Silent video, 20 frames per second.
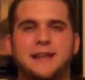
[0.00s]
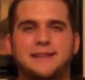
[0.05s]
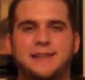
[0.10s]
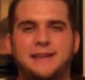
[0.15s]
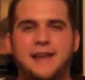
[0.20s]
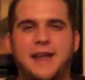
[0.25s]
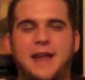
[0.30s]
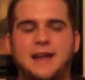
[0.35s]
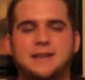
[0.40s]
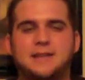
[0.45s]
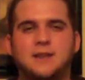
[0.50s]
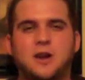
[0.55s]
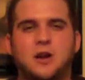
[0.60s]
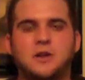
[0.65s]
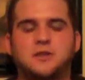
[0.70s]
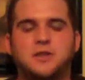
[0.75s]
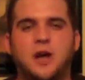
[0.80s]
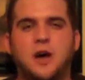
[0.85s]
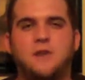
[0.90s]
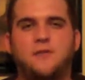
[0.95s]
Today
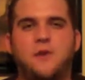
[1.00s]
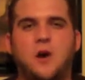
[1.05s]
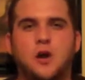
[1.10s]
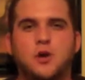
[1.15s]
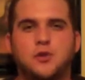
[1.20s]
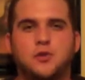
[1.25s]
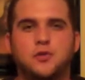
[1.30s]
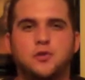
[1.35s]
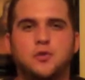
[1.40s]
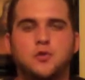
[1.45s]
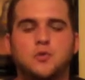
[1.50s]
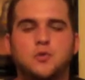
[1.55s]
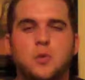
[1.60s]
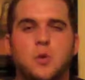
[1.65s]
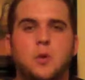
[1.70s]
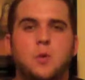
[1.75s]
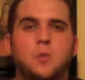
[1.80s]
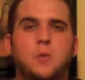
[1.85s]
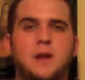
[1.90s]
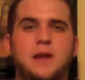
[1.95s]
starts off our
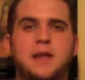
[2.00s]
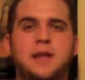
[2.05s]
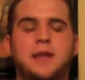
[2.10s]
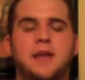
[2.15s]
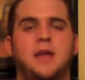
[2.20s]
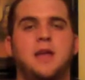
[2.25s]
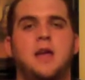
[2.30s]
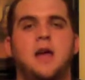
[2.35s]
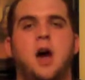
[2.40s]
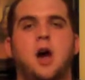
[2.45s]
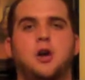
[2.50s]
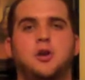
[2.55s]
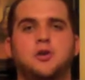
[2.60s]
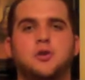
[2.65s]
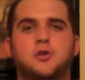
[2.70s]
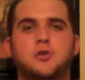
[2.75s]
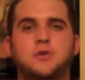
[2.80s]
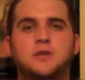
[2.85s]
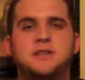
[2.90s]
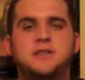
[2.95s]
new week, our
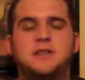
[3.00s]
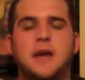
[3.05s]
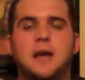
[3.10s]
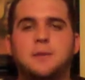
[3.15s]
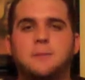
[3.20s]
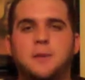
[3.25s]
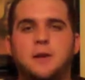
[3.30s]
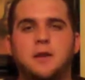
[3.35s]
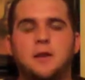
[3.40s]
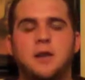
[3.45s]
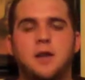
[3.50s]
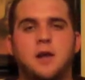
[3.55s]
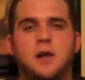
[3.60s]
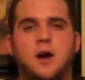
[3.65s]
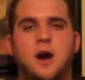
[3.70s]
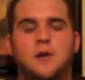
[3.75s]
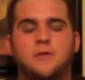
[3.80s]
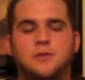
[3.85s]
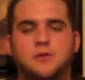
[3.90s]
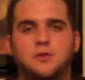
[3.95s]
new segment
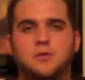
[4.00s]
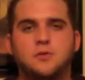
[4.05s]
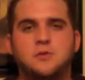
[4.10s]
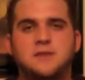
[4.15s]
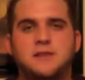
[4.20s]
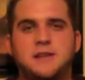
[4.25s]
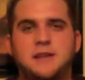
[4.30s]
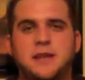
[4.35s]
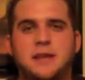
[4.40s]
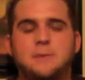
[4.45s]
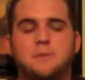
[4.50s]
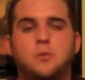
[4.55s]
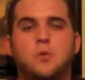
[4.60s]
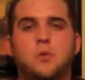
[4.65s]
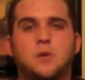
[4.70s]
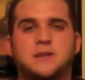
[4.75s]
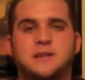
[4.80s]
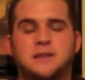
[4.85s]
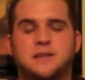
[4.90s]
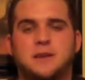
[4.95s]
of a new team,
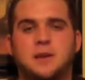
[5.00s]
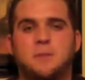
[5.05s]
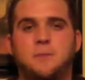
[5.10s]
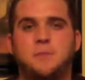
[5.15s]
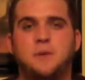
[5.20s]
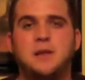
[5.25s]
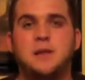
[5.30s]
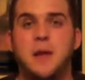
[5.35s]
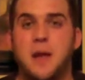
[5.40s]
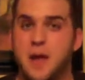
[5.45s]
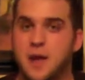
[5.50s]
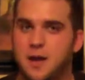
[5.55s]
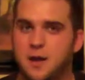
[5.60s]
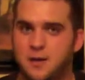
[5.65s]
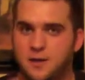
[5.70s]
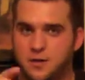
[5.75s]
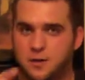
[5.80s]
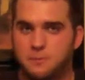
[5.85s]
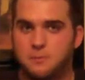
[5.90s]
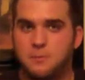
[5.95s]
which is going to be
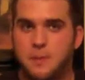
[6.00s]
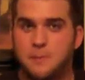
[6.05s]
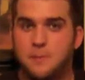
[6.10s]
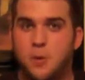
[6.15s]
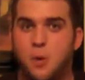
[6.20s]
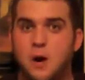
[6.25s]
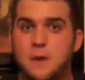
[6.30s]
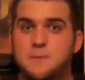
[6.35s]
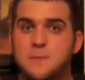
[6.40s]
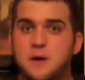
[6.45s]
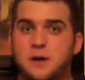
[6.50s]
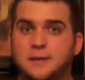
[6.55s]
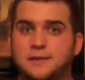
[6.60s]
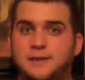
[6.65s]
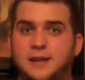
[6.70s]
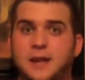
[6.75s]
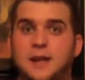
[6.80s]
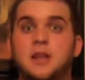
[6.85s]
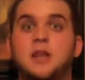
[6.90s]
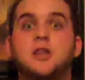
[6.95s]
my boy
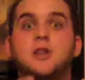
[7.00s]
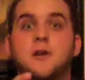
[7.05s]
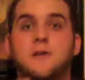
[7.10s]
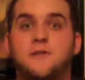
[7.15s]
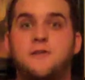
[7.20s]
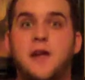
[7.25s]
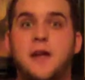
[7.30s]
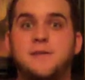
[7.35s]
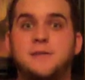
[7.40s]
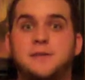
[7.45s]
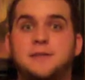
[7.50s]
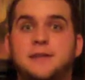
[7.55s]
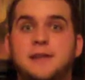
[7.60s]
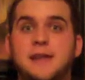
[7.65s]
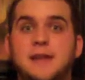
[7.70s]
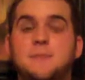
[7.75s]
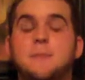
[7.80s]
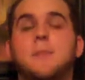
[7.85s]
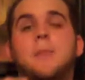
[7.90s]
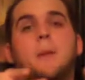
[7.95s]
Militant, your favorite
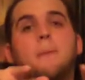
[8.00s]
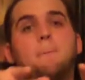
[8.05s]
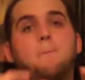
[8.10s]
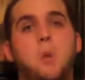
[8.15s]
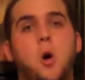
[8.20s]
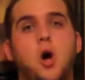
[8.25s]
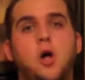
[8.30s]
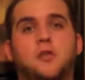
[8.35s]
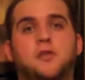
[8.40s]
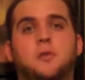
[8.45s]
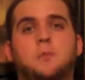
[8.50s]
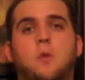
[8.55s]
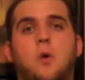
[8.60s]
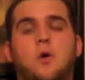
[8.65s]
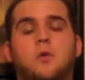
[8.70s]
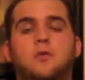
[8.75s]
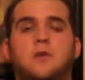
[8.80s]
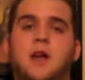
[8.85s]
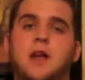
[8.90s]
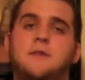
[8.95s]
team, the
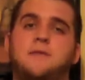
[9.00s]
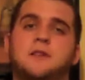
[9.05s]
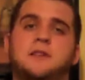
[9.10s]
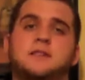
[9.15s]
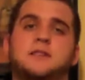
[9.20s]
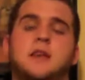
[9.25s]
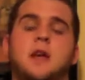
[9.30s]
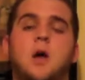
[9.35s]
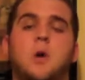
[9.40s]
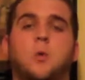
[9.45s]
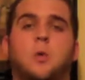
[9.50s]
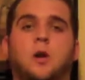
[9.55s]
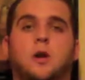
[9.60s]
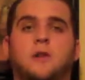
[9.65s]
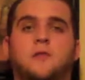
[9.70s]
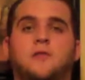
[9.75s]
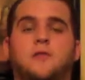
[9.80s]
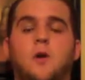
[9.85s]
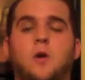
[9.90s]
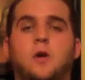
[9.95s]
Baltimore Ravens. We're
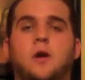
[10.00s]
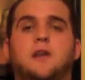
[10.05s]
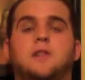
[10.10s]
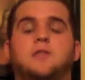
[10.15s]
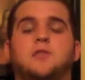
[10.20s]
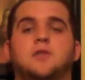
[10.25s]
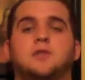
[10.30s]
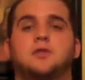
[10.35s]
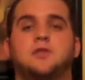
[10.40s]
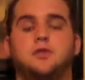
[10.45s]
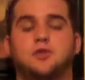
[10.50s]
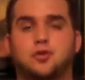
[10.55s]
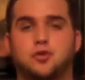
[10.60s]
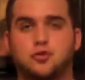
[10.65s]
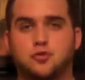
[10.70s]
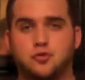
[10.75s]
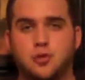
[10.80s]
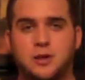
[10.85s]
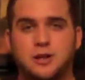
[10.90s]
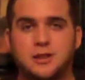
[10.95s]
going to focus
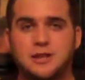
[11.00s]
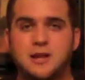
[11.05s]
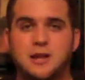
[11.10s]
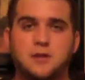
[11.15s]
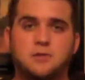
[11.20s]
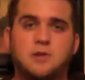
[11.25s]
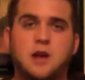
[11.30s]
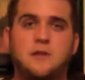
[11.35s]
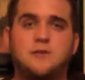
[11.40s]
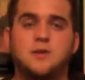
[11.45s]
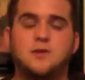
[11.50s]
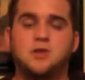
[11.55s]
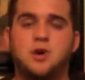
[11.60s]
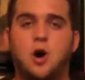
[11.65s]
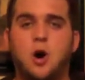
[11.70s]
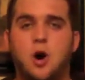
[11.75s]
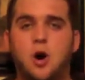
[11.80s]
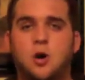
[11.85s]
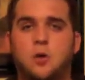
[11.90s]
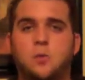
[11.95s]
strictly on the
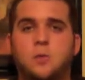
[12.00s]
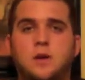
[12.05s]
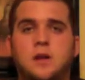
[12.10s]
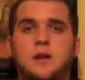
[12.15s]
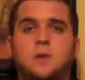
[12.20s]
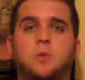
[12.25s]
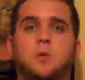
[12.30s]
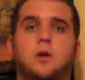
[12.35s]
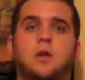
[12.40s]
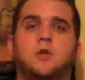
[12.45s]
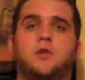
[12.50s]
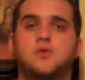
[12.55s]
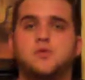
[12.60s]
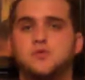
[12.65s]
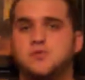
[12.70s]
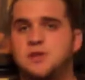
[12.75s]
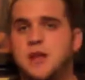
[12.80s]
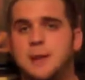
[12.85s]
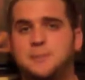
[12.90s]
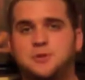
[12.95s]
Ravens all week. We're going to
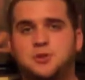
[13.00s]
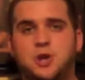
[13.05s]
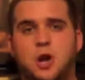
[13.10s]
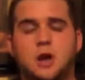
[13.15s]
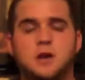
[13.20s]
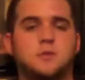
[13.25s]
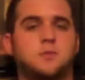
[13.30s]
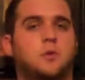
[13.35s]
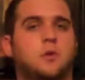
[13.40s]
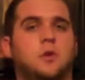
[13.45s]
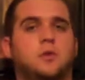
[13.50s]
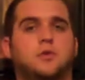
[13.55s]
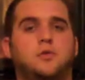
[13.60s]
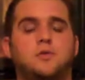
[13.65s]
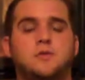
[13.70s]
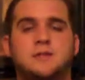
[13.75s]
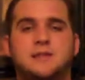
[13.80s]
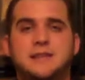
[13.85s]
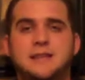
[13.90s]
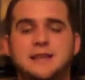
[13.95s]
do depth charts, we're going to
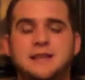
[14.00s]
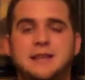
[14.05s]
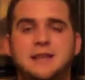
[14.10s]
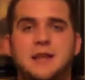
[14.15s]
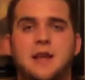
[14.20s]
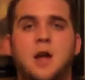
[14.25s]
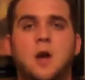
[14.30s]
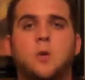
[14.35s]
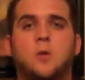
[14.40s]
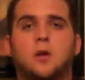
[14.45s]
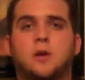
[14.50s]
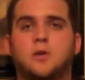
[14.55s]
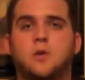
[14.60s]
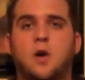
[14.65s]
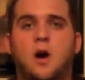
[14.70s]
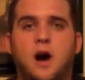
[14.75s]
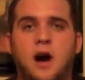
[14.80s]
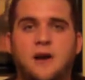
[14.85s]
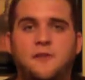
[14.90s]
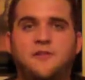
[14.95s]
do D, we're going
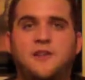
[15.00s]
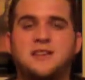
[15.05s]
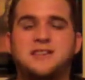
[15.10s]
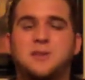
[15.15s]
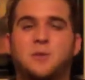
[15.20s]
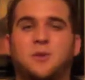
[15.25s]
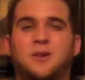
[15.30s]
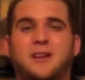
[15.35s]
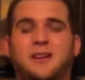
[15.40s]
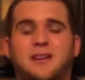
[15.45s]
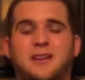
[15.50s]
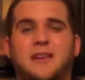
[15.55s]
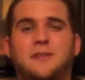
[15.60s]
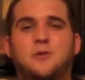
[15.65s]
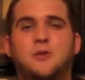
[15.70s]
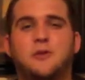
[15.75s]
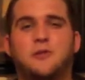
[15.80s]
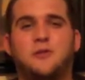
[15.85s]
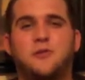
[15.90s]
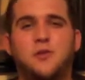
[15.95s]
to do offense, and we're going to
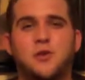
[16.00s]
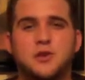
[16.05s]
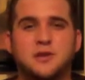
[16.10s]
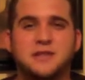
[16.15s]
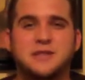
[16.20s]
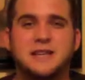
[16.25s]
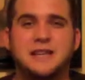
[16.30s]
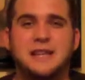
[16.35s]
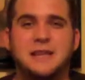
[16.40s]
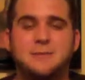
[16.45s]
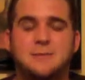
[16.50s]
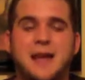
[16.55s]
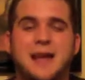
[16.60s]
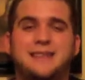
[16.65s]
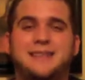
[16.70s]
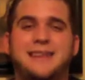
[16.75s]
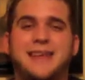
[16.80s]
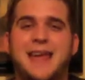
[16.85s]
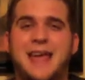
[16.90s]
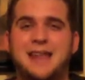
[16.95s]
give you a full scheme
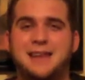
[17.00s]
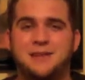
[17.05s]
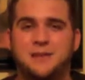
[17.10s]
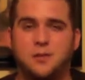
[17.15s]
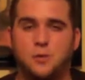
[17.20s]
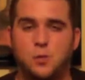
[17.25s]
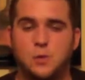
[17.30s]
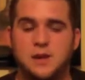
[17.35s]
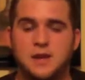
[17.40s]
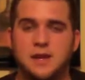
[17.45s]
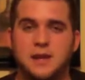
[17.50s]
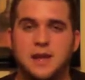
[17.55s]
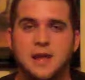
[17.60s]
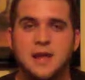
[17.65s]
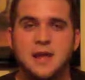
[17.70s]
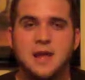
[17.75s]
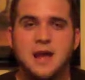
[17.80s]
at the end of the week.